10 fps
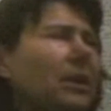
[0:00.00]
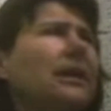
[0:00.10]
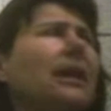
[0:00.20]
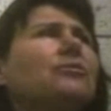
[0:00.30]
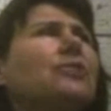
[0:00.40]

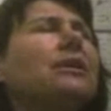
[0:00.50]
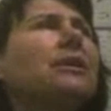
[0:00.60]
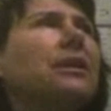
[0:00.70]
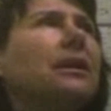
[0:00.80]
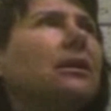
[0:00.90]
Yeah, I'm trying to
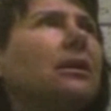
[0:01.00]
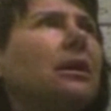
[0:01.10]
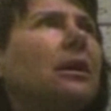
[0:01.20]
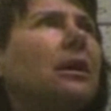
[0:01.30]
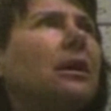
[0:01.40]
think.
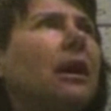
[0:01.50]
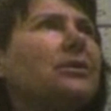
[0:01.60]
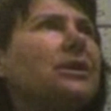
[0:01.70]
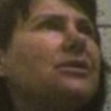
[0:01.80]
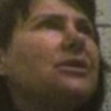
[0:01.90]
I was
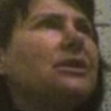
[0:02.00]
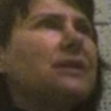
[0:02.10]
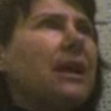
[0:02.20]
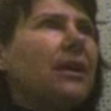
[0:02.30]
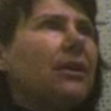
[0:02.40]
teaching
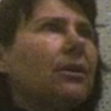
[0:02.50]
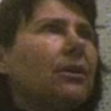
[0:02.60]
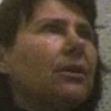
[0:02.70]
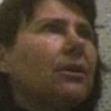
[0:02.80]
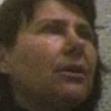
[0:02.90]
DARE.
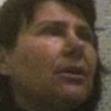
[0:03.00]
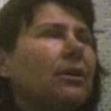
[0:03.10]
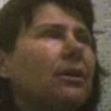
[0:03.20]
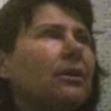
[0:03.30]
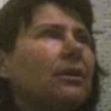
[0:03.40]

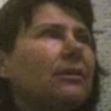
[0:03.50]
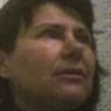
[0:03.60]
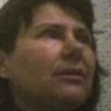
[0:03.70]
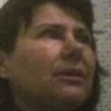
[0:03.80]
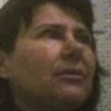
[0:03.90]
Let's
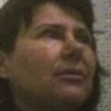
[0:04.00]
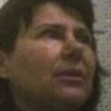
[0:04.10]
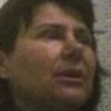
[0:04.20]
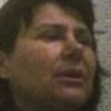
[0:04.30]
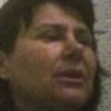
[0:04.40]
see,
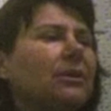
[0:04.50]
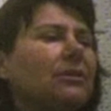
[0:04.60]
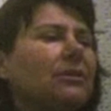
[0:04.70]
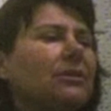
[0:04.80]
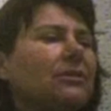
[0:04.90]
what year is
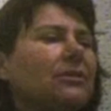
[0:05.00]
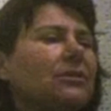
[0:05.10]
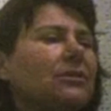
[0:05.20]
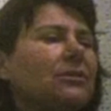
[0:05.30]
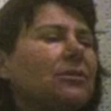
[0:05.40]

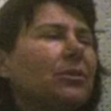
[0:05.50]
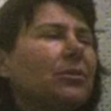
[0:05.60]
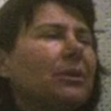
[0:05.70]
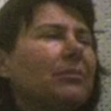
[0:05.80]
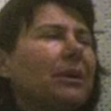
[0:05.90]
this? We'll
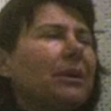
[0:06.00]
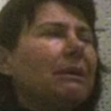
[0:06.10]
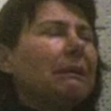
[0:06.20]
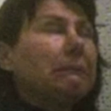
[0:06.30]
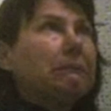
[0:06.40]
be
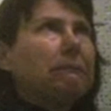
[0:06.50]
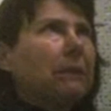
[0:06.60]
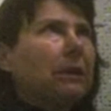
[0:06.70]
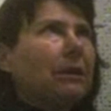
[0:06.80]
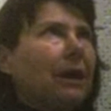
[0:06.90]
married.
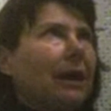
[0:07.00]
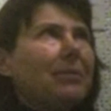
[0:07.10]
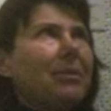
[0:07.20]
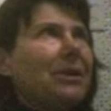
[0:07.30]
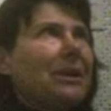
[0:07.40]
I got
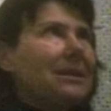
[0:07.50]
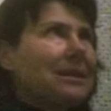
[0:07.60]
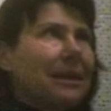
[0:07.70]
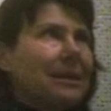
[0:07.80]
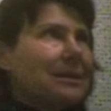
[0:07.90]
married in
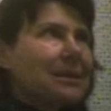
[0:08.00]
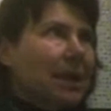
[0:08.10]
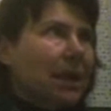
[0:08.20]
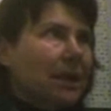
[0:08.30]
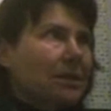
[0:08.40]

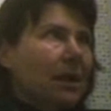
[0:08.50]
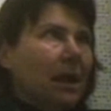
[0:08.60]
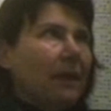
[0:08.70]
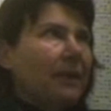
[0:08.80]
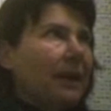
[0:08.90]
1996.
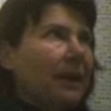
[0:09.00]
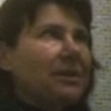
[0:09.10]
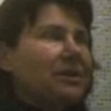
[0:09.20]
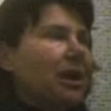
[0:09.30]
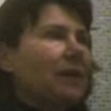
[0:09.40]
I think I
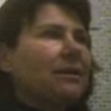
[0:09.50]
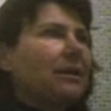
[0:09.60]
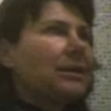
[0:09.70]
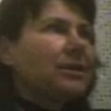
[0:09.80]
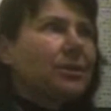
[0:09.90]
met Scott in
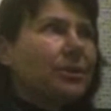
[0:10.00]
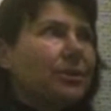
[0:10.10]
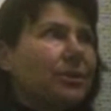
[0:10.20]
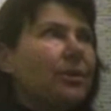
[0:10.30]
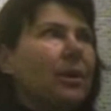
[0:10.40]

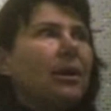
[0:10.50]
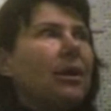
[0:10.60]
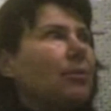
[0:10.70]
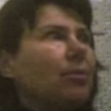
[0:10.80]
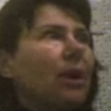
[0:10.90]
92.
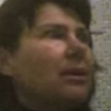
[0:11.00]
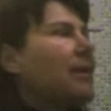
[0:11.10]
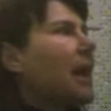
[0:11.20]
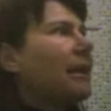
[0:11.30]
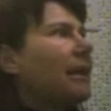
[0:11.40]
Prior to
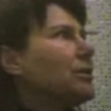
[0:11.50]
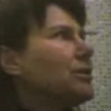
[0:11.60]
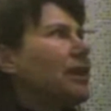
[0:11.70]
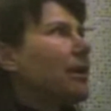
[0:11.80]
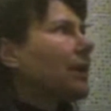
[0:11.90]
that, I couldn't
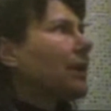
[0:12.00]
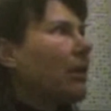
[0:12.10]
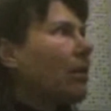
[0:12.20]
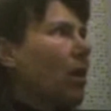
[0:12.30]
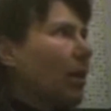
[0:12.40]
tell you how
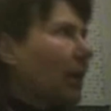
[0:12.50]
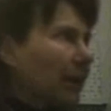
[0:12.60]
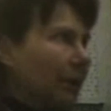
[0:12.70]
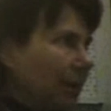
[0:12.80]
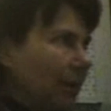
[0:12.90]
long I
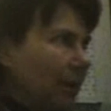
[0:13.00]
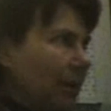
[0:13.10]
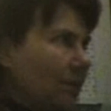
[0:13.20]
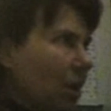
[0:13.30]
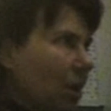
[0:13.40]
had
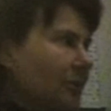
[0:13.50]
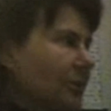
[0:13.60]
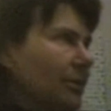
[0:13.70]
talked